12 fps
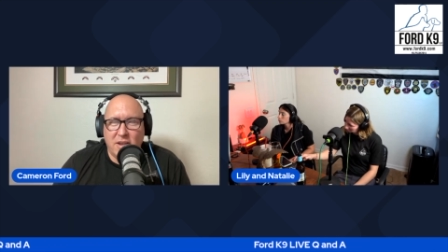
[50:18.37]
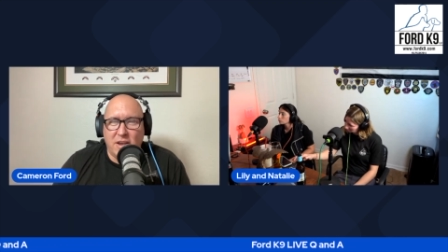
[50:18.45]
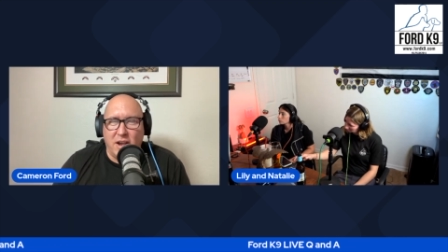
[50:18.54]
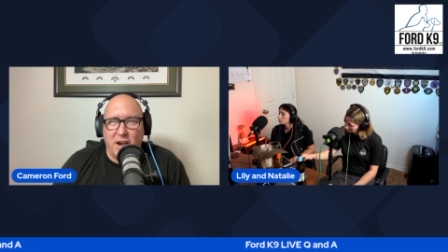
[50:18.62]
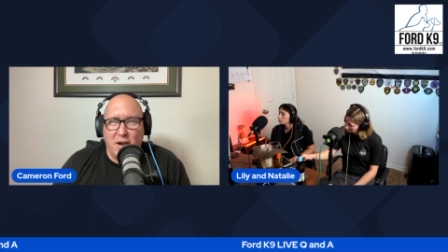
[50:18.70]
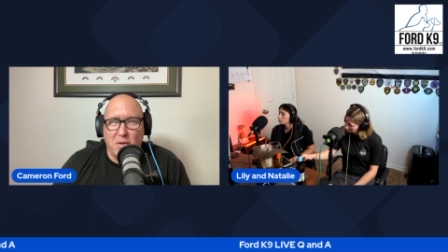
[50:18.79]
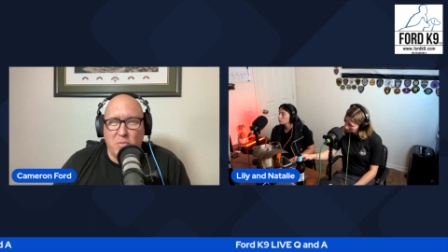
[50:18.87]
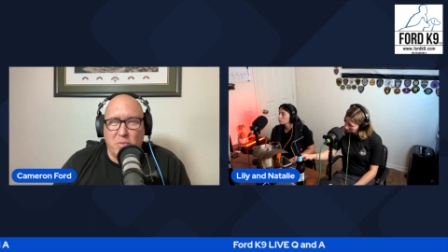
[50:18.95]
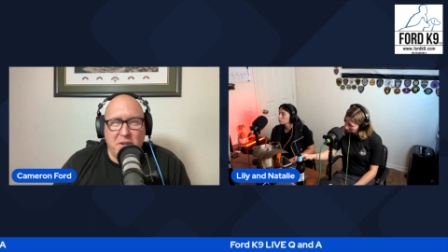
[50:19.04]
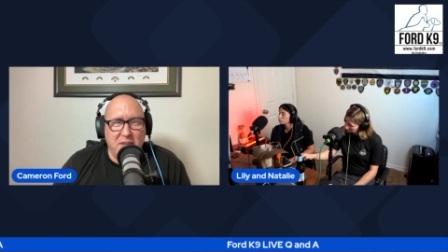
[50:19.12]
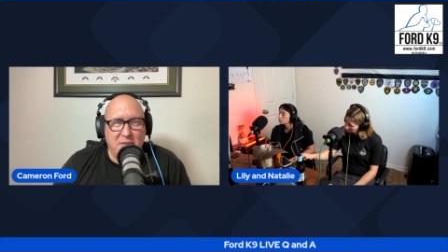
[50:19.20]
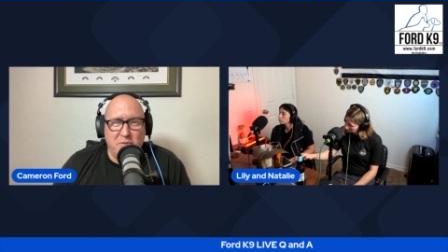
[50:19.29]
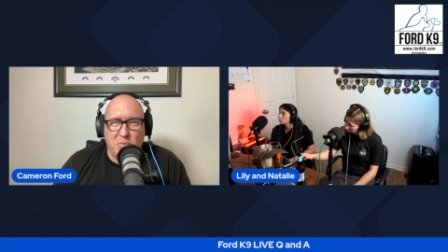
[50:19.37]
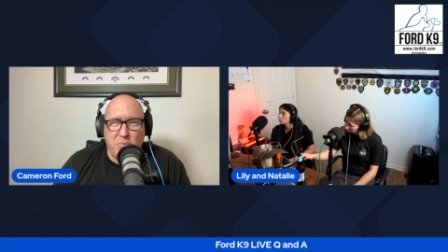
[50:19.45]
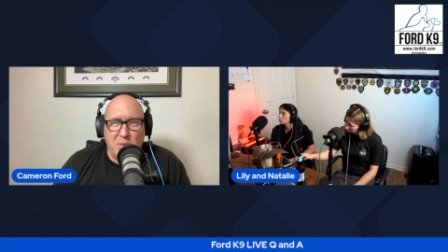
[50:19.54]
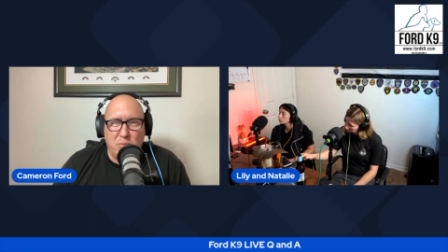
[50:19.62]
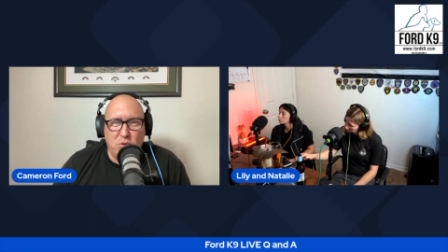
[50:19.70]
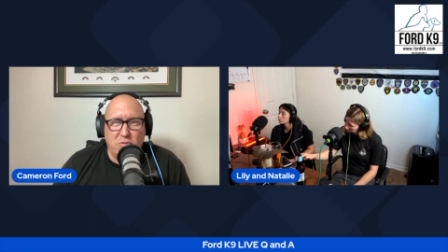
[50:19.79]
But even
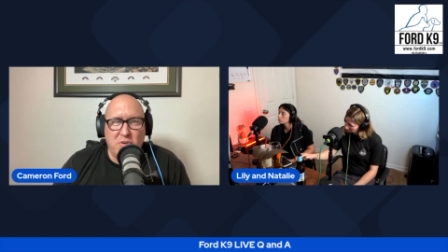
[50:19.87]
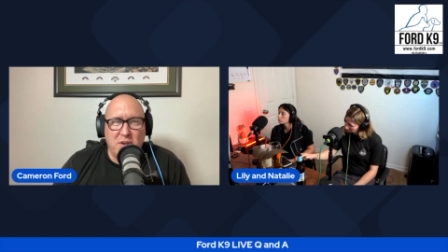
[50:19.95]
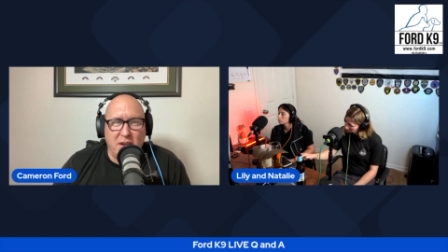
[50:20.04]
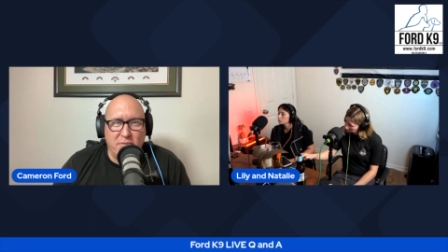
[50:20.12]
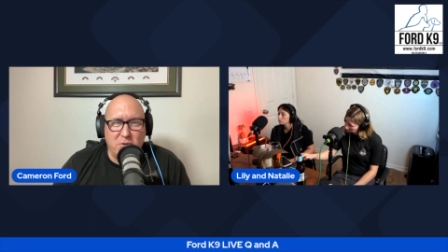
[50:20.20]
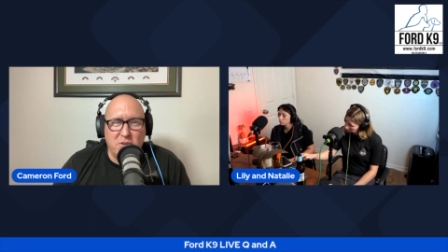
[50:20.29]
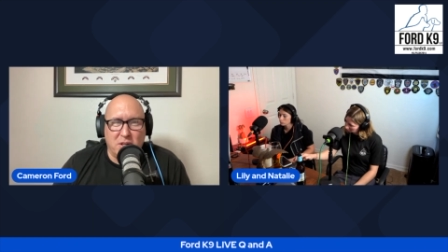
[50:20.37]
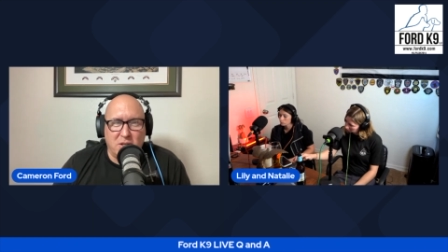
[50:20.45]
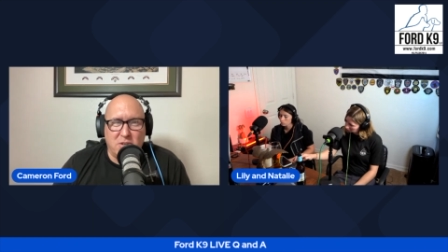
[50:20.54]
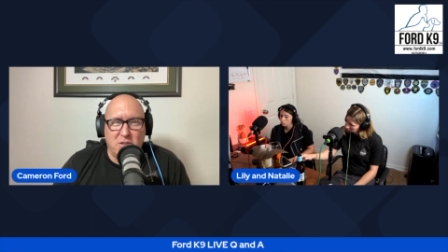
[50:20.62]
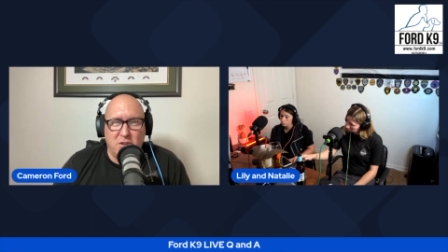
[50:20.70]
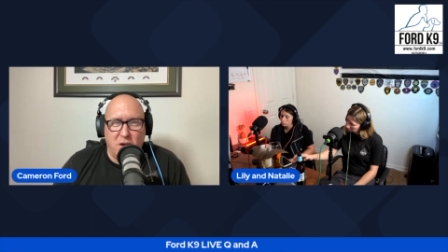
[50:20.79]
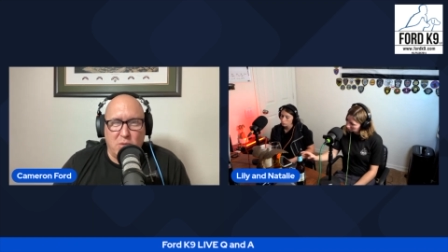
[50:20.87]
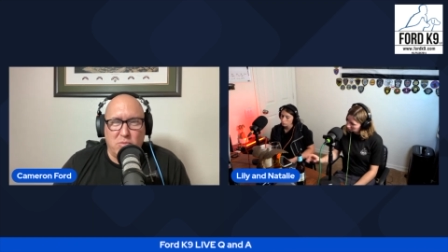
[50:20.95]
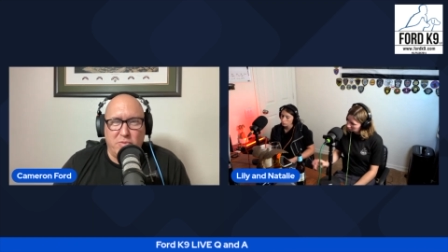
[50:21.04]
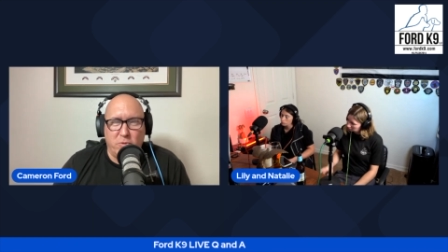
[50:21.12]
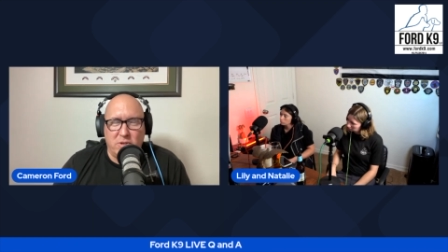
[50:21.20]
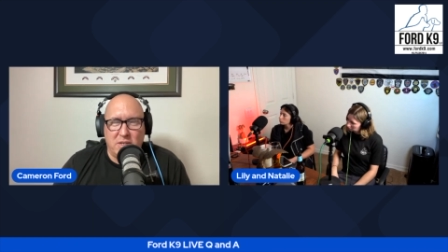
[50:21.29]
people who've never touched a dog
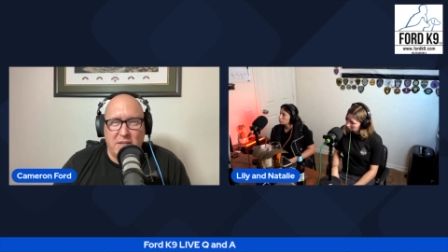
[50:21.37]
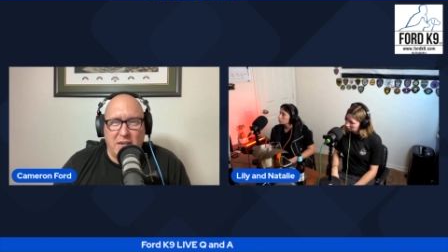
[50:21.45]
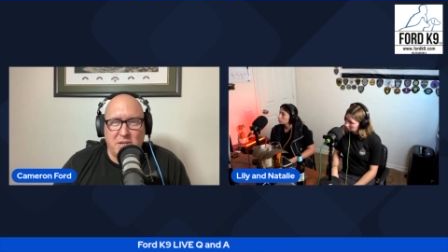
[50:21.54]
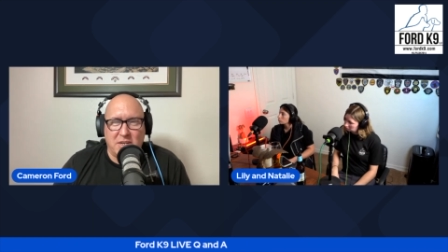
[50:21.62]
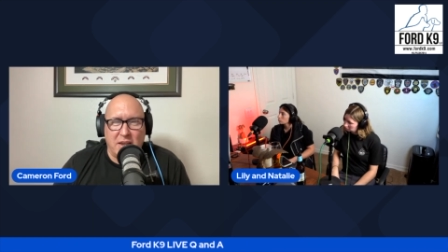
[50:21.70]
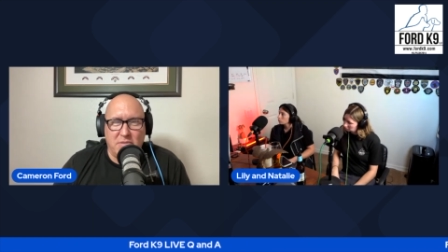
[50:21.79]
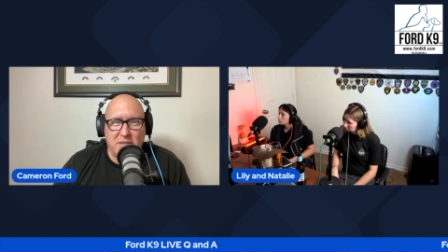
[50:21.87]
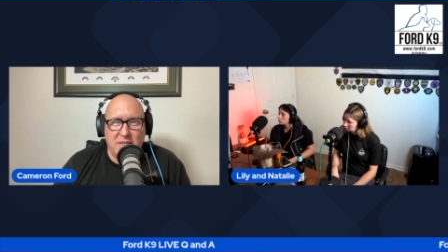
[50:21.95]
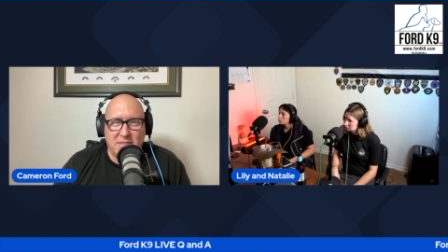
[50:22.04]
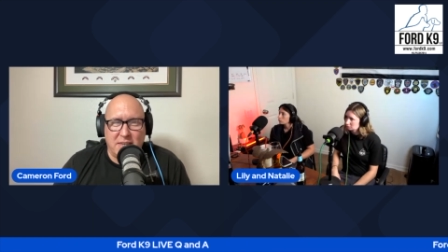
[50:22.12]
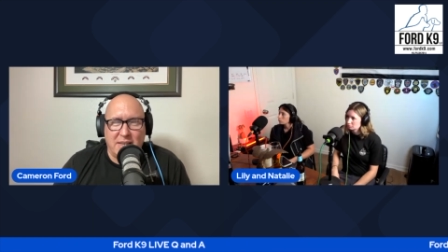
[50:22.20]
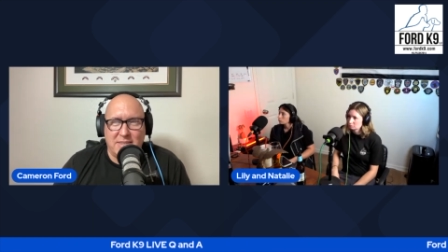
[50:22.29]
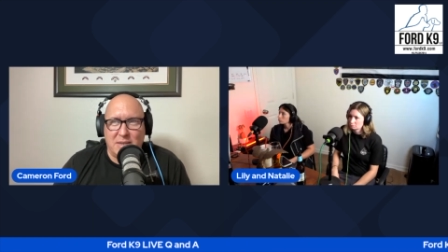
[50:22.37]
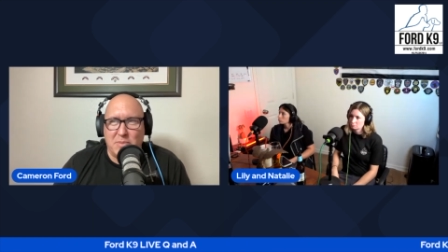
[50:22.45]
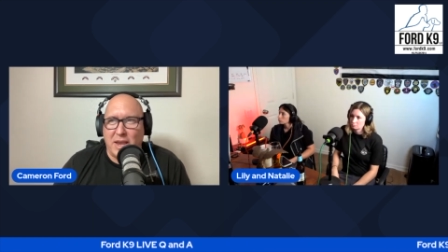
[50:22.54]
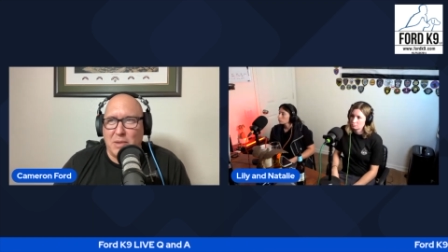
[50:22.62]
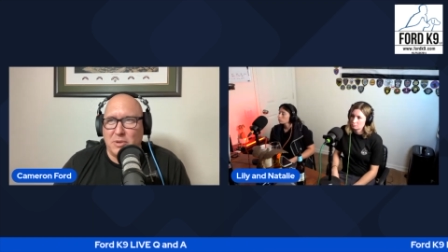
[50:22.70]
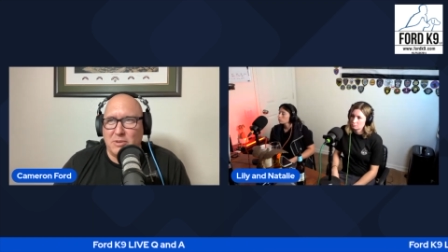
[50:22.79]
before detection have the exact same
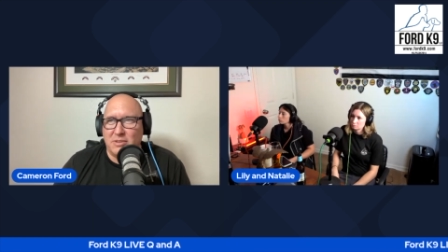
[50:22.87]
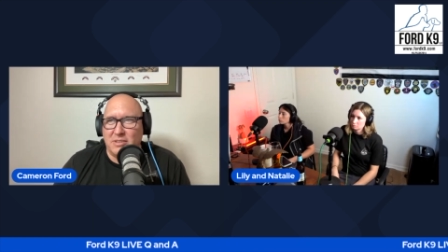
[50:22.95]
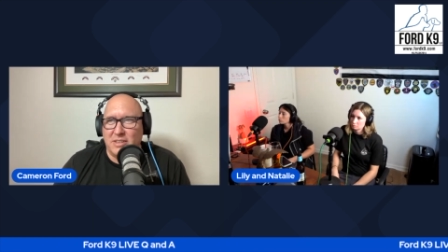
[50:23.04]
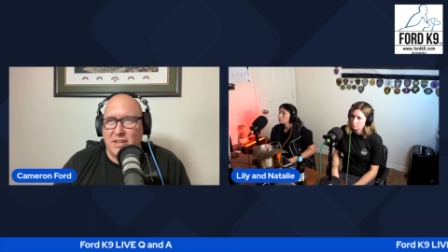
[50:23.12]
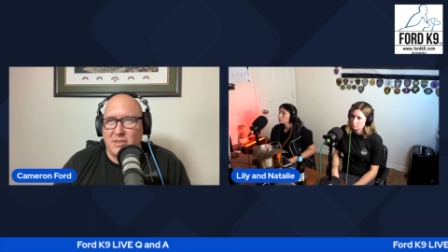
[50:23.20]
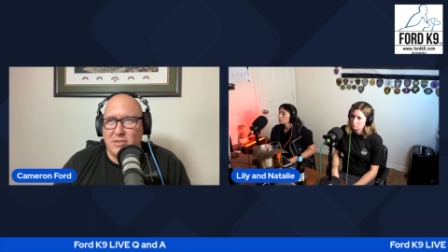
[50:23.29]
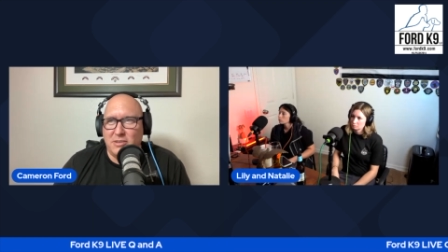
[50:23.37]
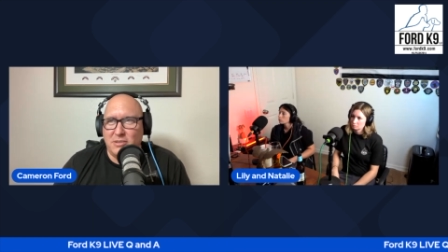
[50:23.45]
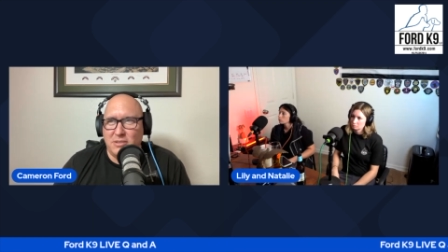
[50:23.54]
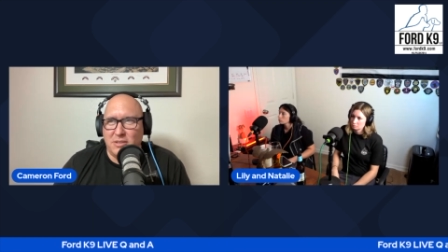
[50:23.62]
habit. And that's,